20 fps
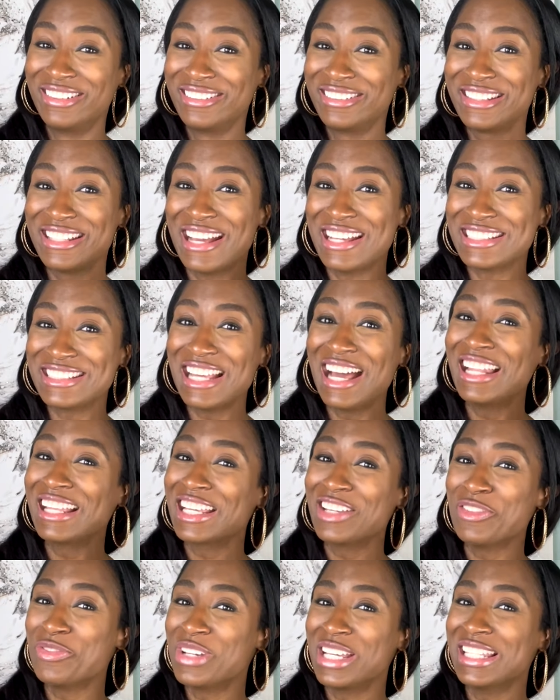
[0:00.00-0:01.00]
that's not
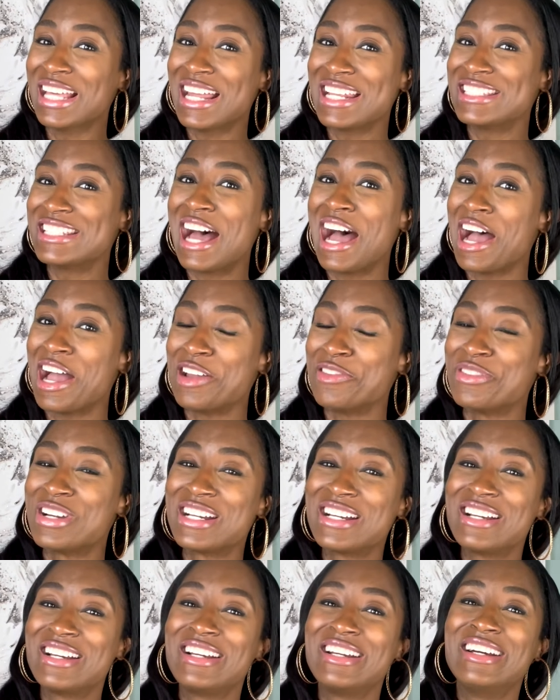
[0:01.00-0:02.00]
giving me a lot of time.
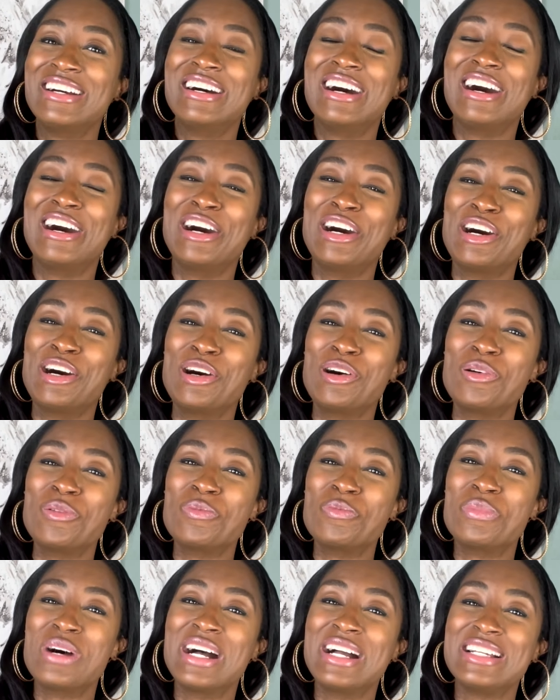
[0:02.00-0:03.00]

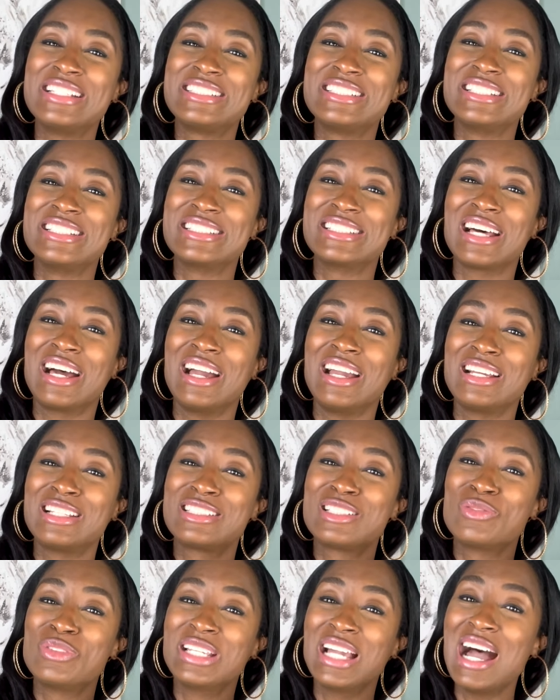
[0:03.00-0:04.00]
Um, but she's like,
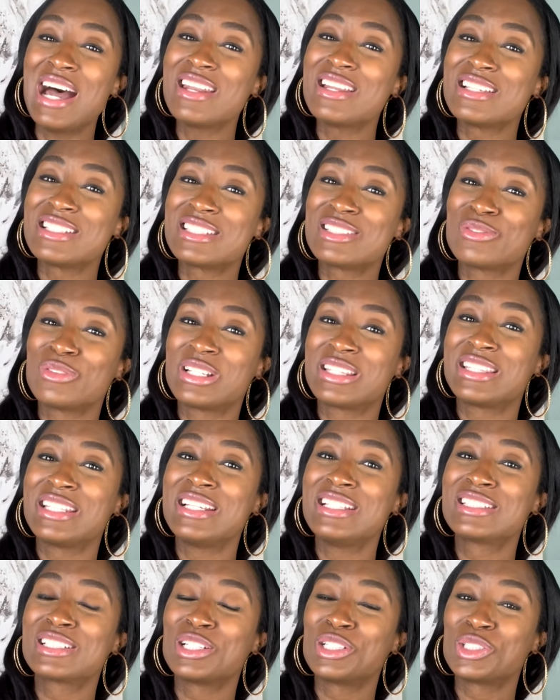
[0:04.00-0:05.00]
to be honest, with
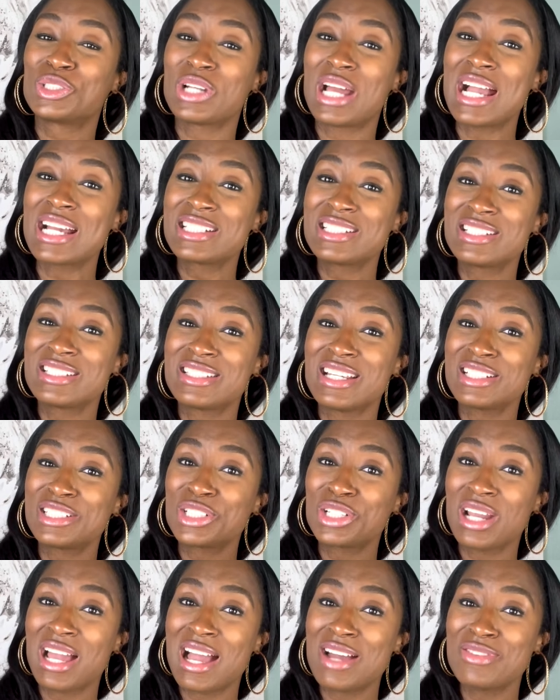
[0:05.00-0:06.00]
these contractions that
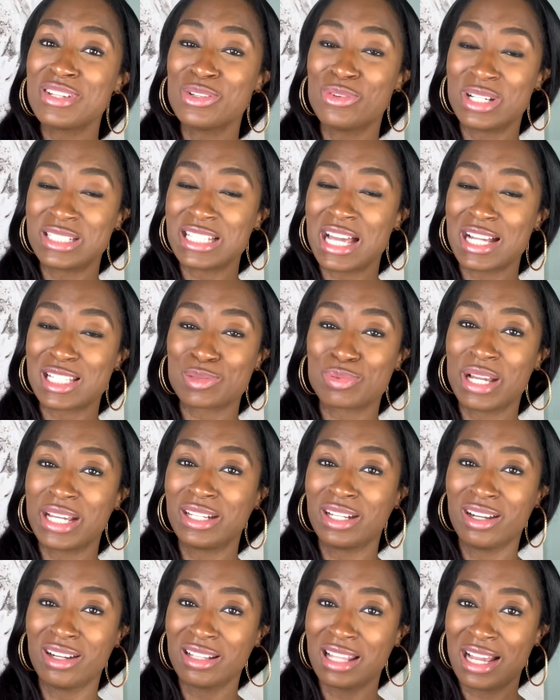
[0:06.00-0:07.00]
you're having, once I explained
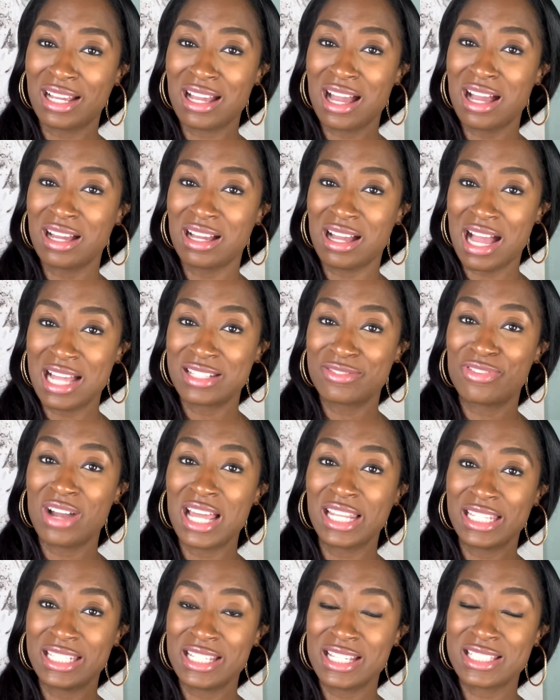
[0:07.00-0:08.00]
to her, like I
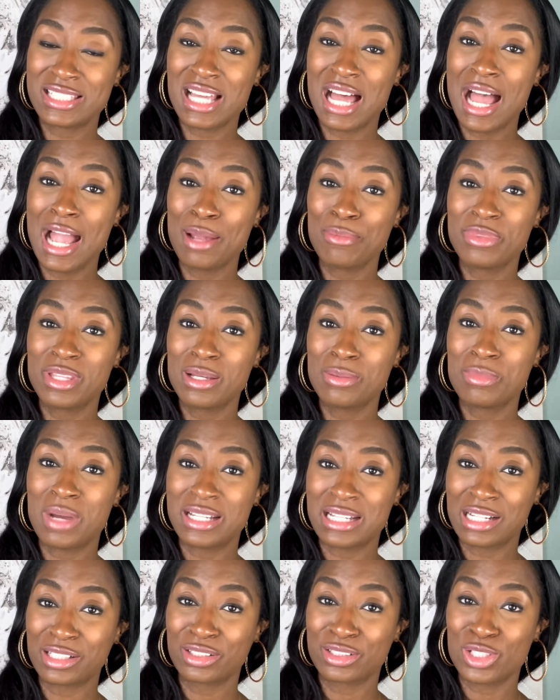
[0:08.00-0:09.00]
finally did time them, my
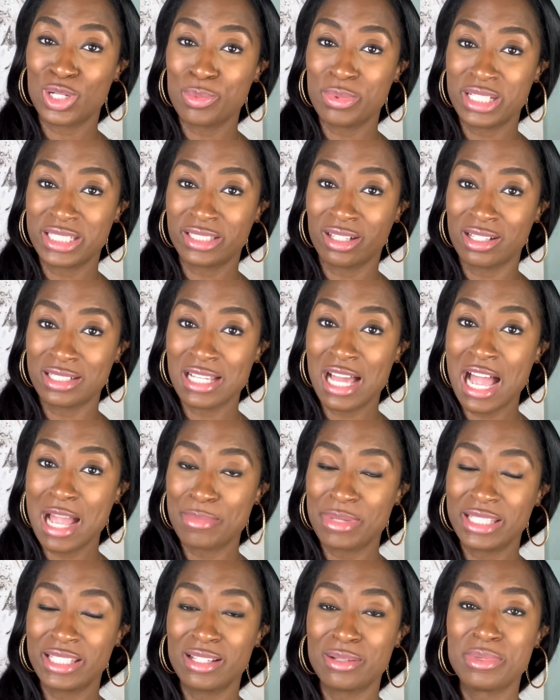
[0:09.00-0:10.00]
doctor told me to start
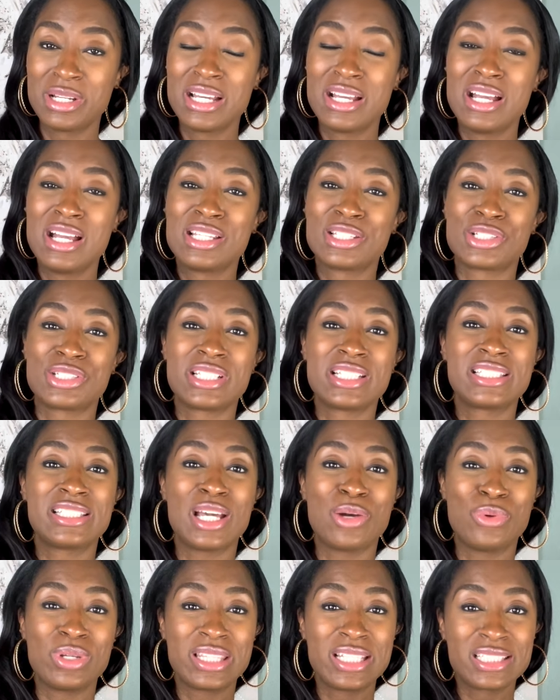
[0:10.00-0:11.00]
timing them. So she
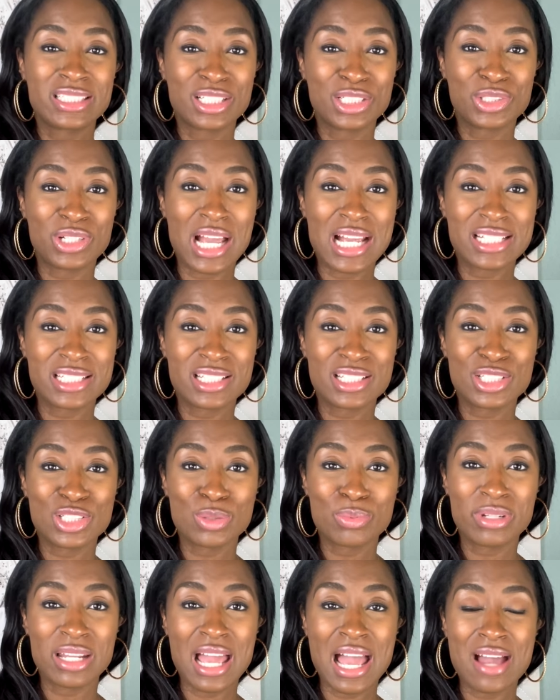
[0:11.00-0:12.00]
said, with these contractions
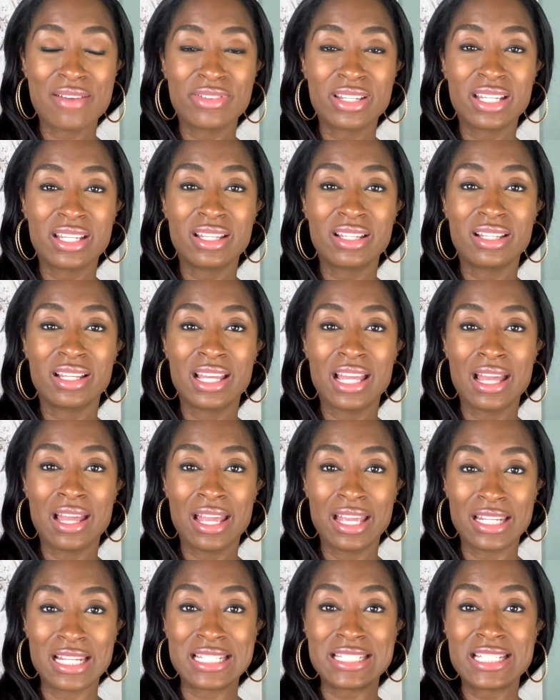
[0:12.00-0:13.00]
you've been having,
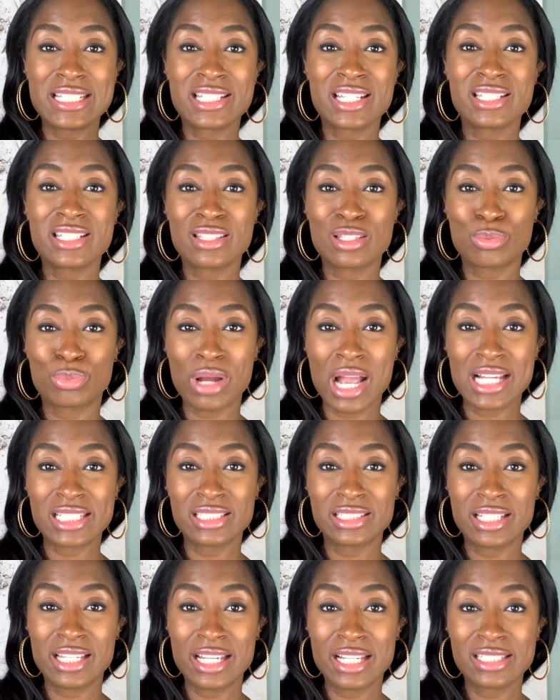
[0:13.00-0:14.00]
in addition to the
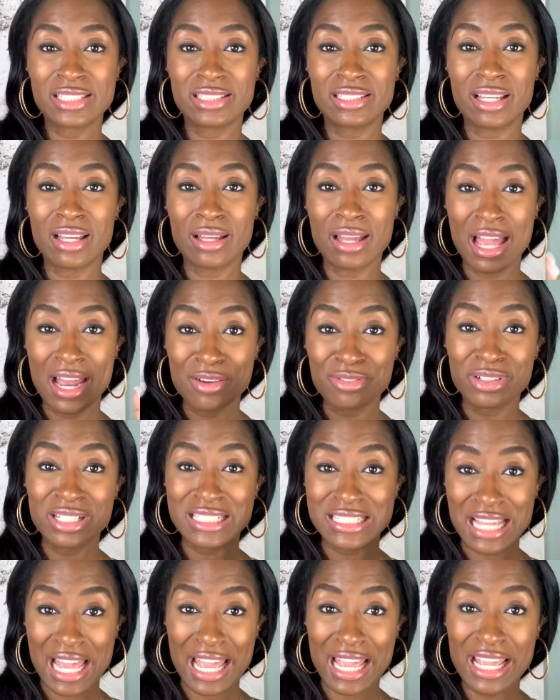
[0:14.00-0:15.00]
Braxton Hicks every
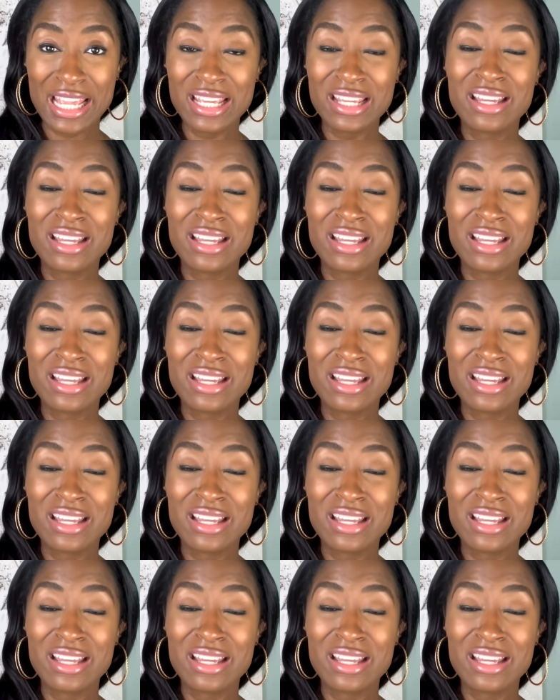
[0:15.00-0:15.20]
day,